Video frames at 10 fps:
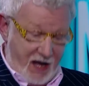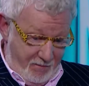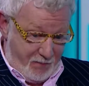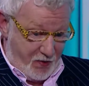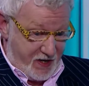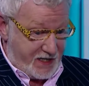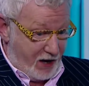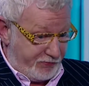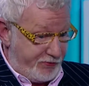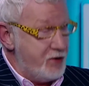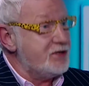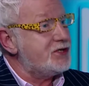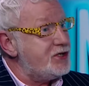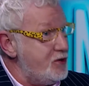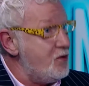And Boris wrote
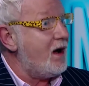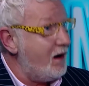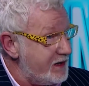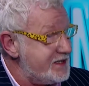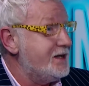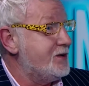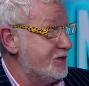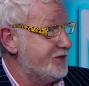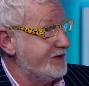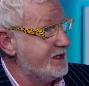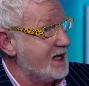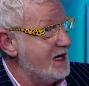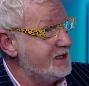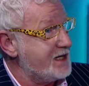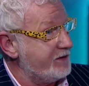two articles for the
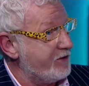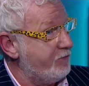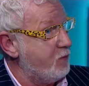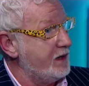Daily Telegraph,